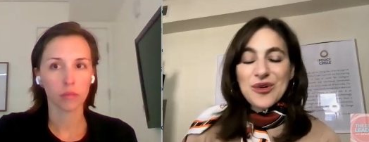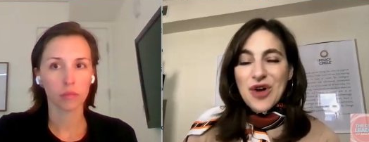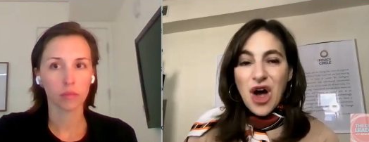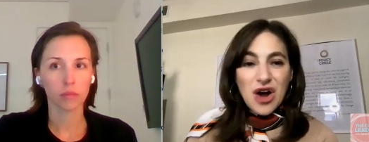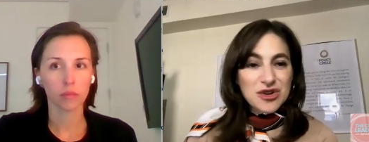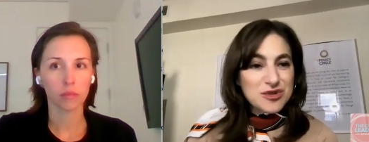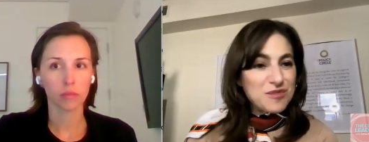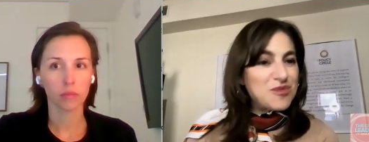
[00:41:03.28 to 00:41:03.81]

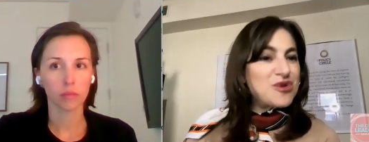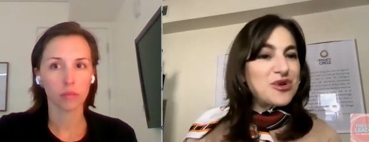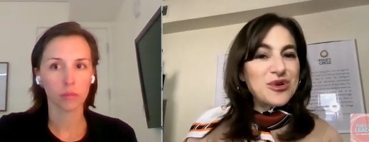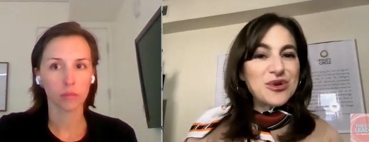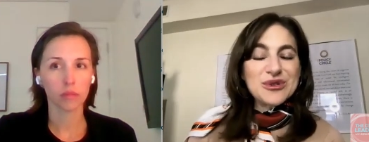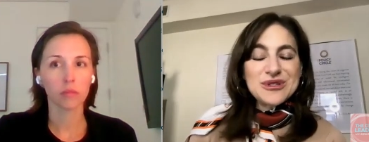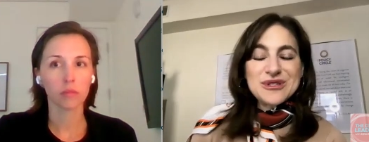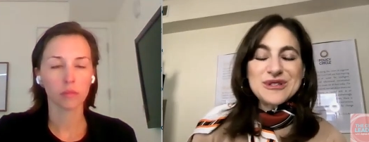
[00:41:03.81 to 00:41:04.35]

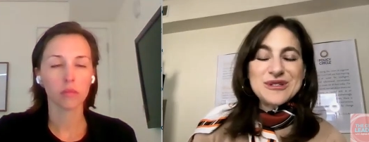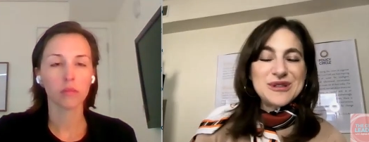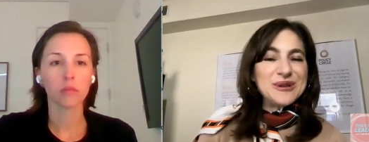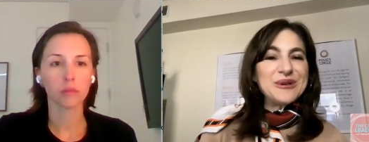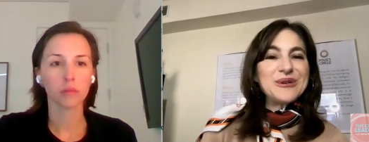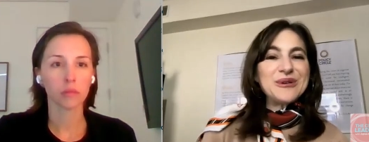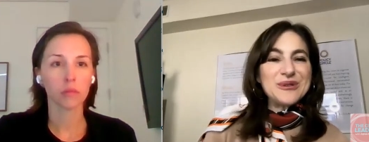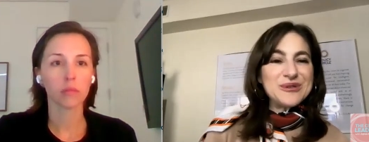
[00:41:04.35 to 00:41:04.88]
Speaker 1: contributors
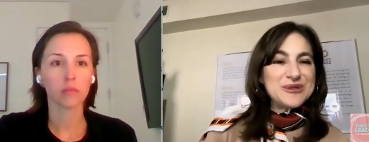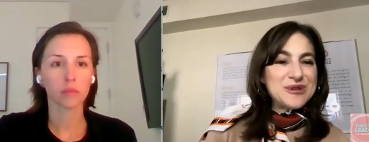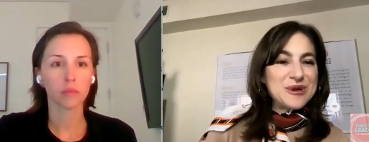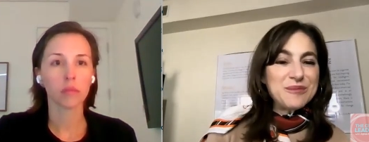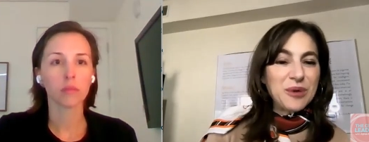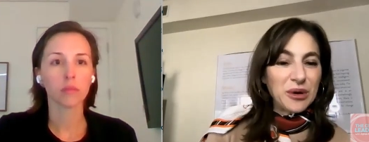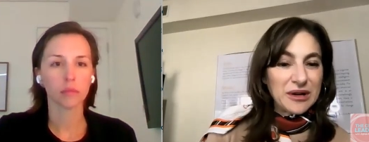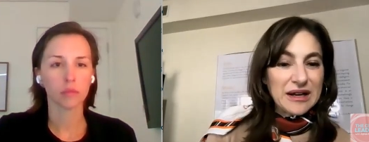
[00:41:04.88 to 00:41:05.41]
to to
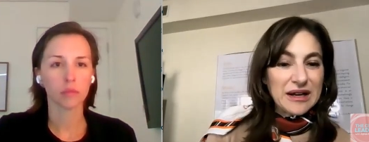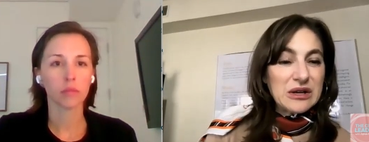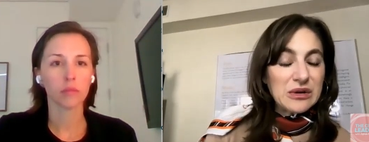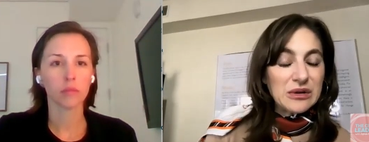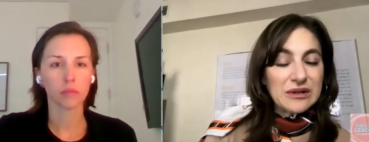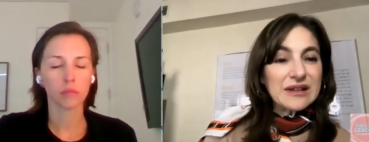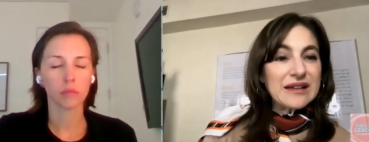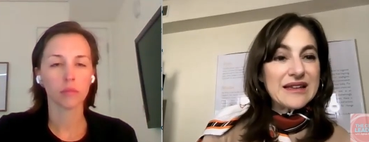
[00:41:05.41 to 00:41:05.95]

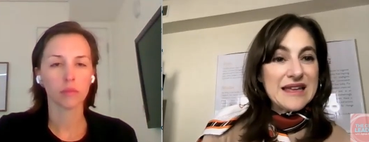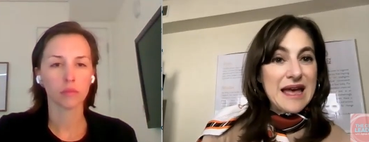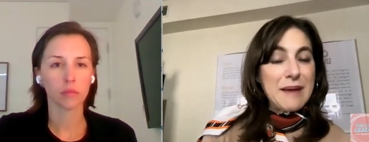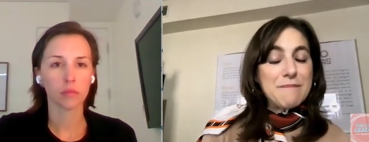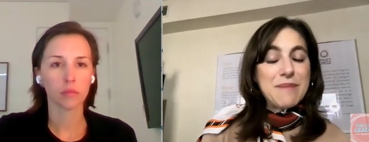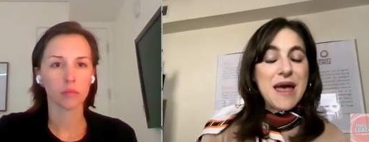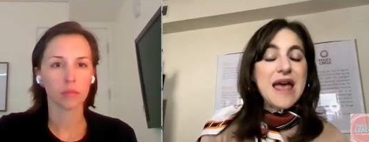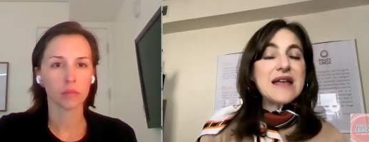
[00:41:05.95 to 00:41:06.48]
political
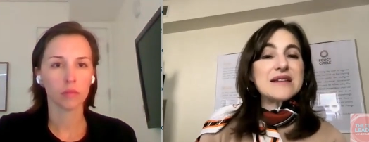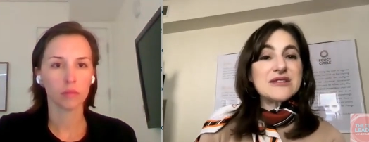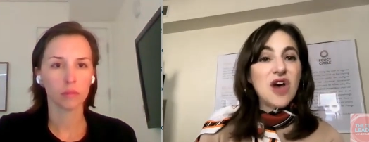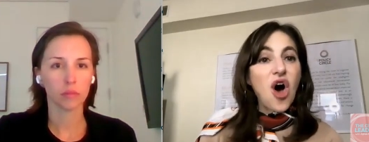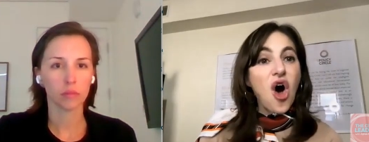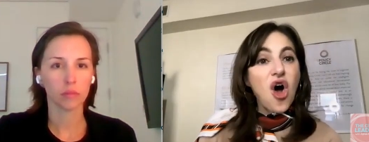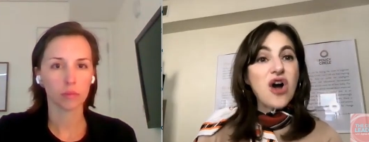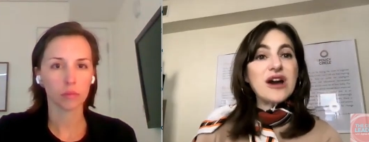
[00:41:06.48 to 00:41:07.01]
campaigns
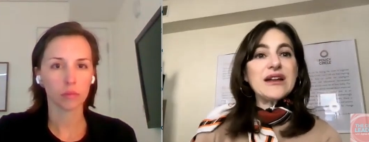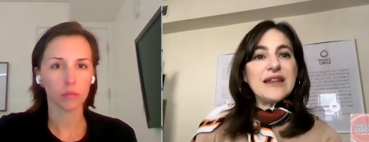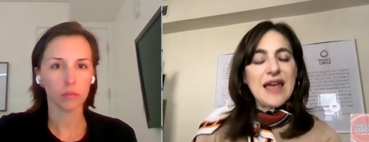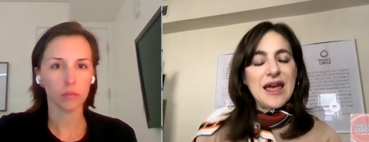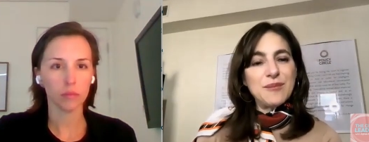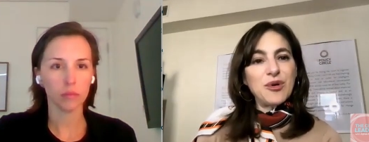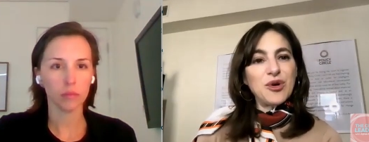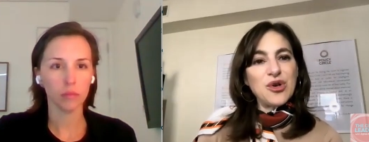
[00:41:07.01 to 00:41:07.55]
are
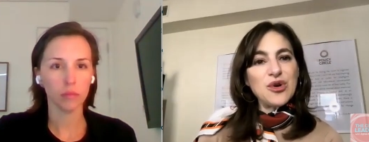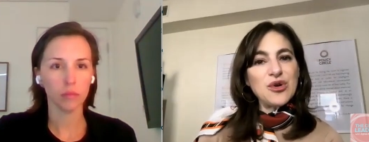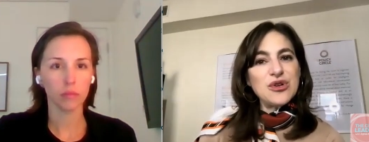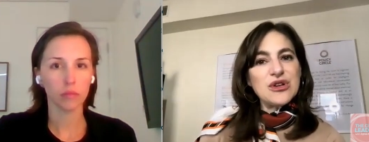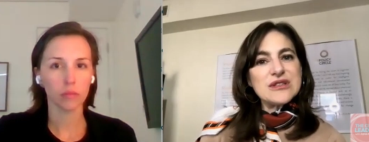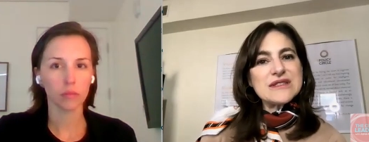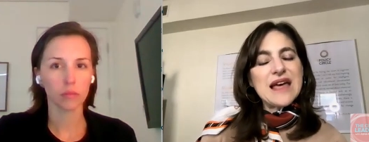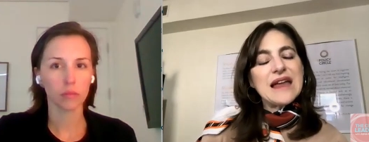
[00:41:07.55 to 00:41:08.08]
labor
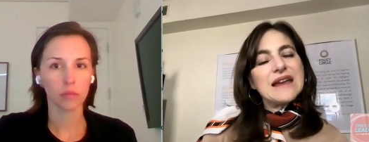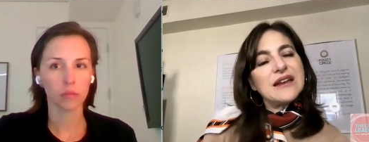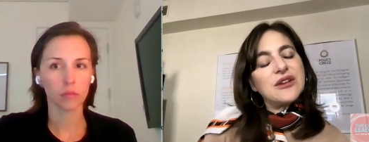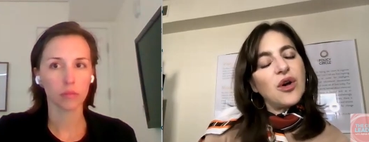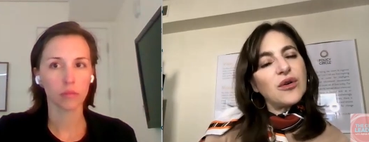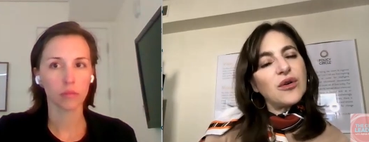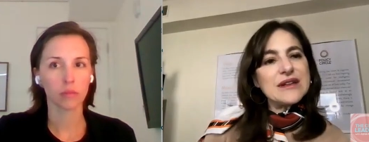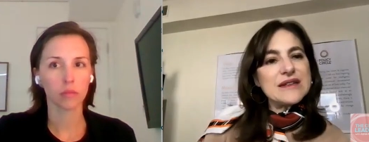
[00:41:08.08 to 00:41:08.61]
unions and they
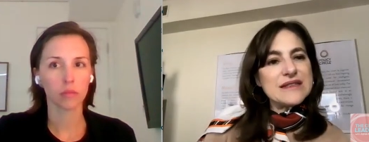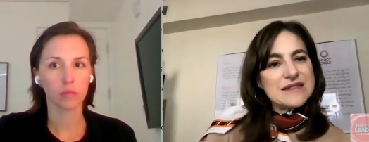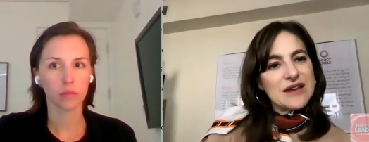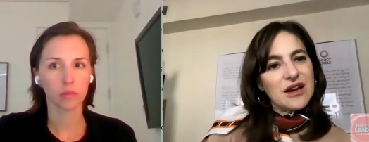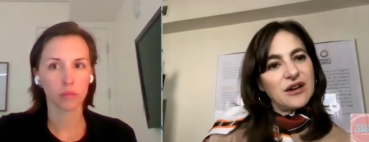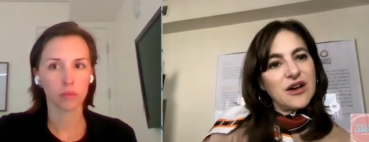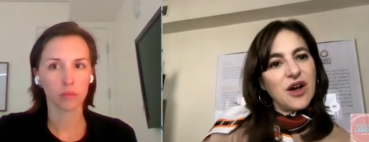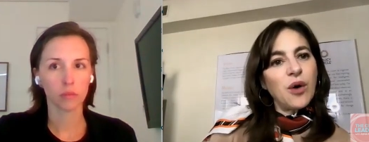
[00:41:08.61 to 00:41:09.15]
don't
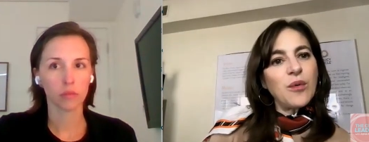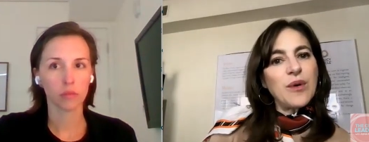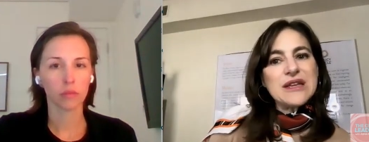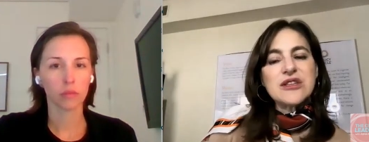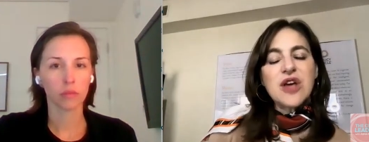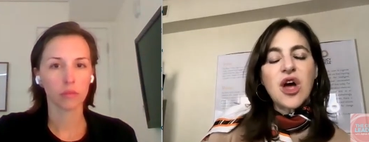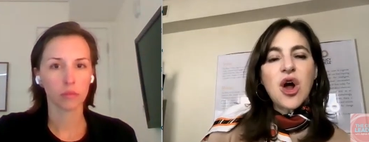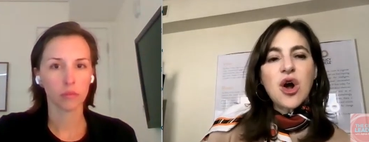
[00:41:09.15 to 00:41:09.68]
necessarily
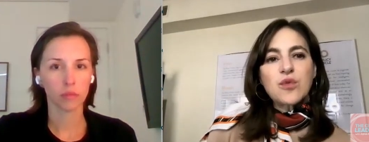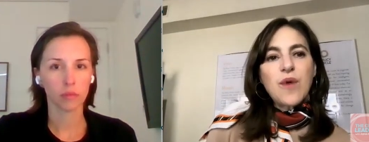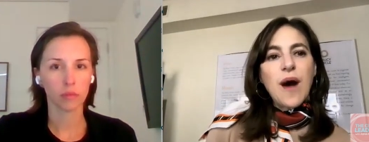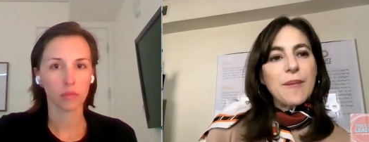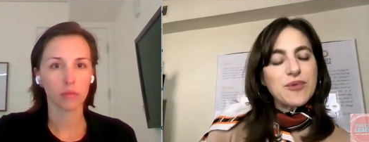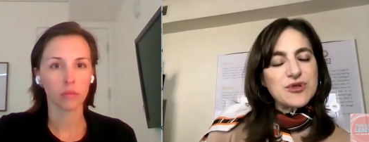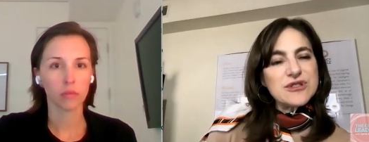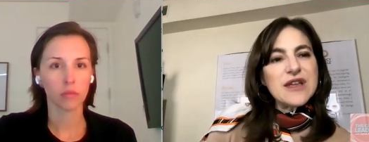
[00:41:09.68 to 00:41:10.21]
always
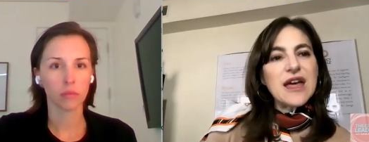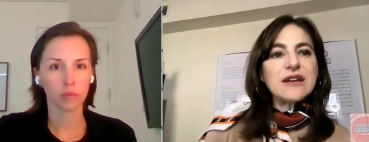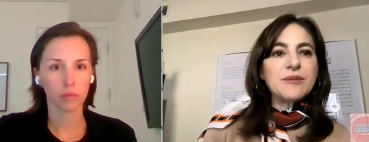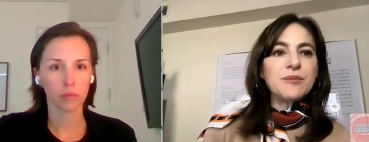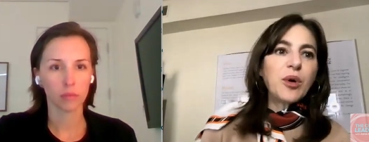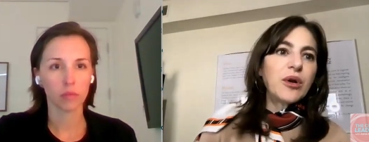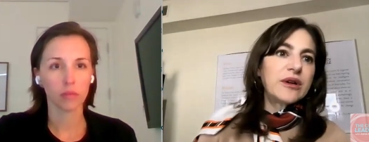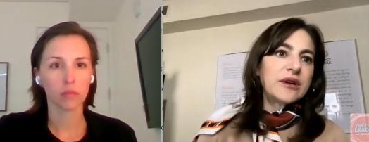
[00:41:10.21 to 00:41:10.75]
represent
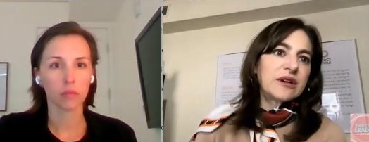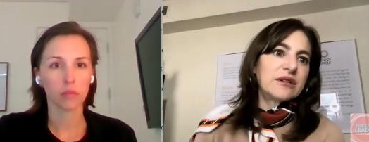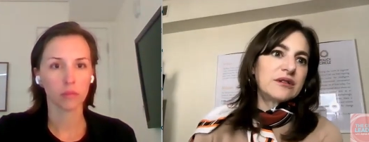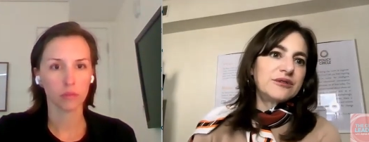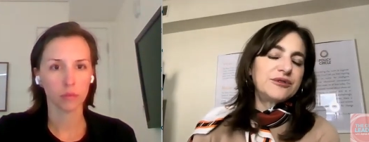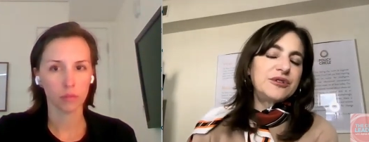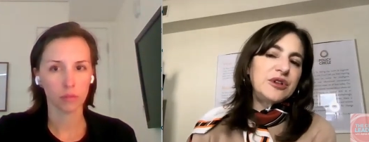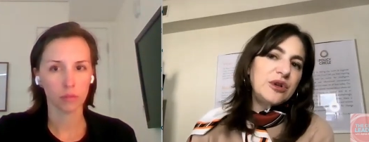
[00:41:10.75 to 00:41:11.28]
the
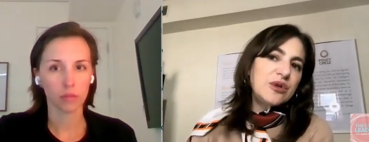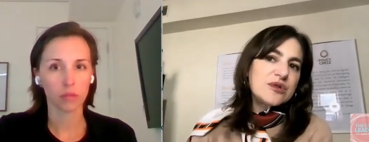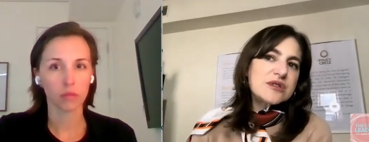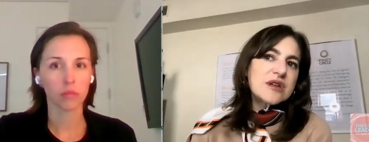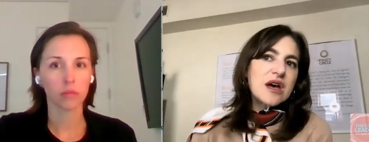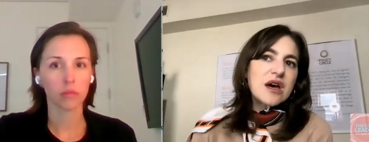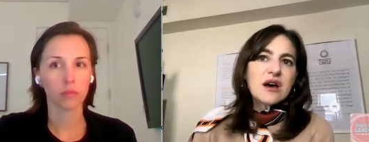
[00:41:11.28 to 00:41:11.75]
political views